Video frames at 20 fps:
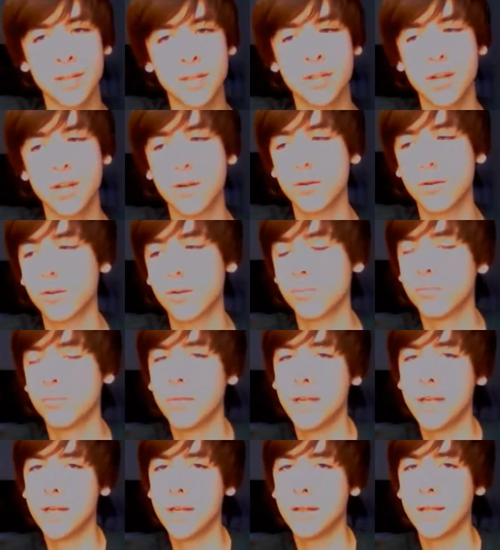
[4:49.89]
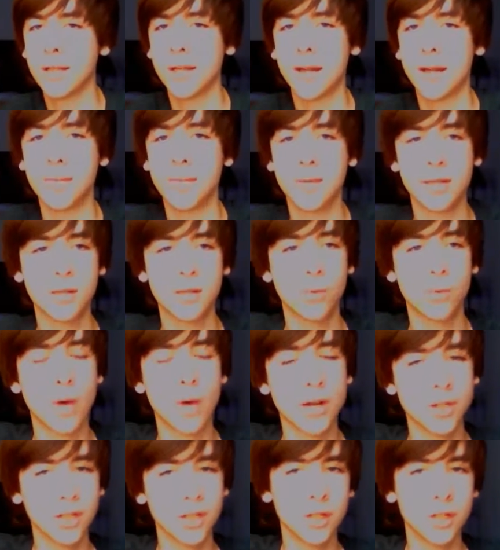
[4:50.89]
in general, and they got me into
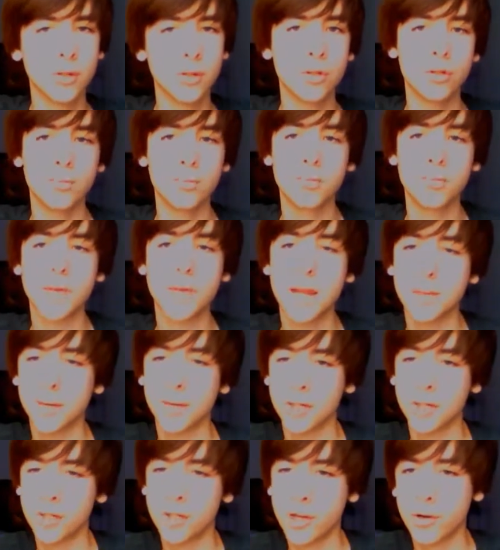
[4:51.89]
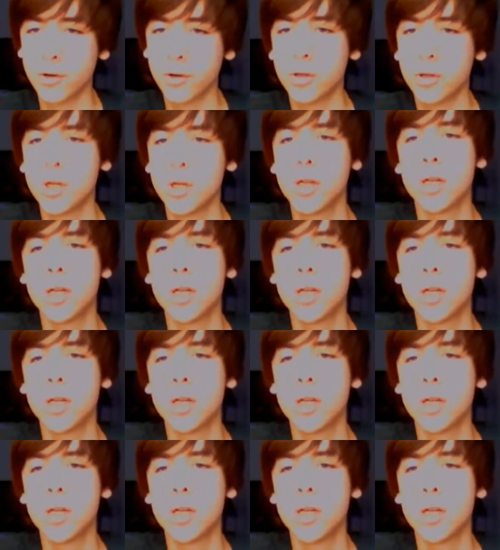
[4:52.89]
watching YouTube gaming in general.